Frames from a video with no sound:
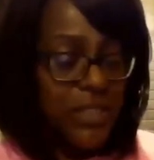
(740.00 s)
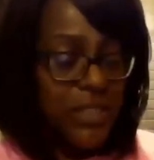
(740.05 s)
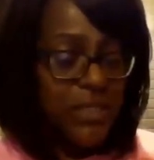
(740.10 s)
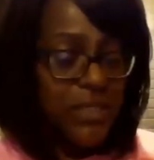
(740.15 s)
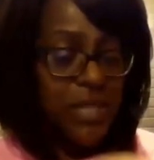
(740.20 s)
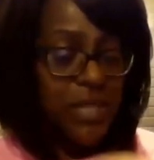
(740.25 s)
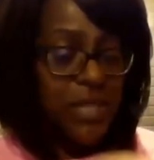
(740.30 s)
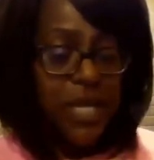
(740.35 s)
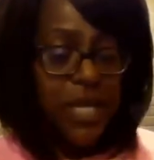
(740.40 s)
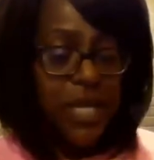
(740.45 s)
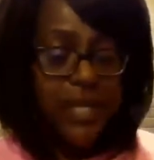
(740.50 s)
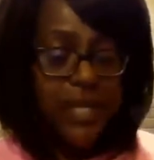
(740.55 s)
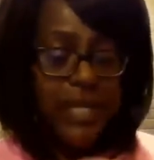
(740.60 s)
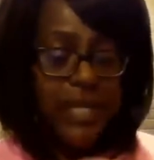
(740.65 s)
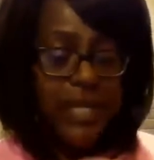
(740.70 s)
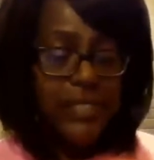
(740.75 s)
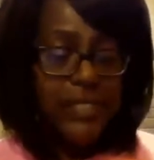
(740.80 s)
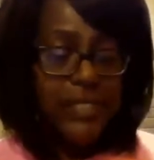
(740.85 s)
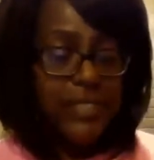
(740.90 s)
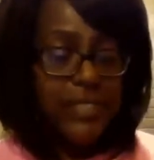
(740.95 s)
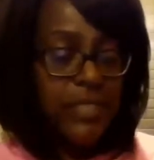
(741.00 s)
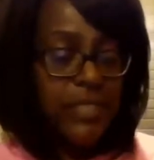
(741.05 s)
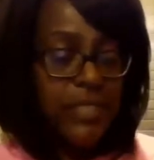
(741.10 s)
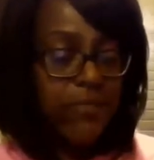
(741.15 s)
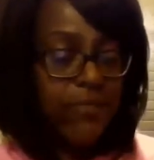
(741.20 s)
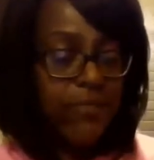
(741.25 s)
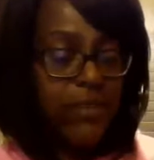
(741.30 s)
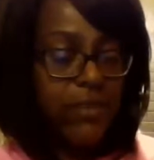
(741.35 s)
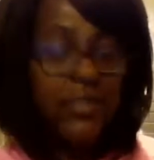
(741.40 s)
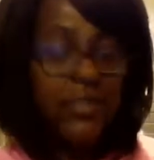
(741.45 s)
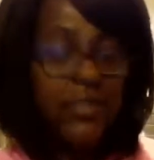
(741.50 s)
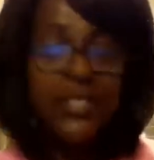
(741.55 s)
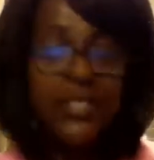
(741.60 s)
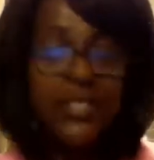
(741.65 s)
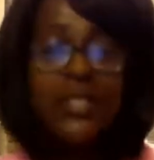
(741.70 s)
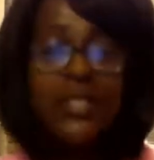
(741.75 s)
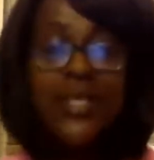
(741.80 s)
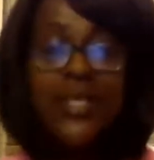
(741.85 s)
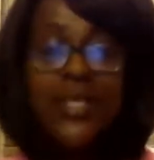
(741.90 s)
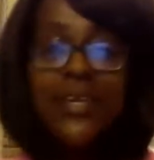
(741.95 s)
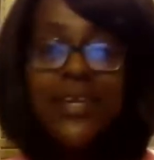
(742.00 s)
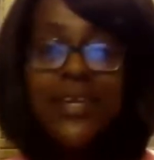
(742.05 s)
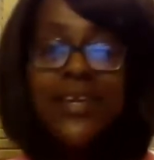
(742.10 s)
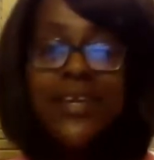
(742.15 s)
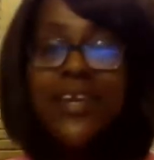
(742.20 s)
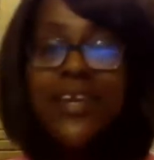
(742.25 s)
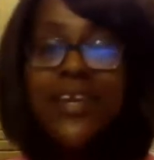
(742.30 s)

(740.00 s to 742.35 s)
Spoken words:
take a glance and see if you notice anything.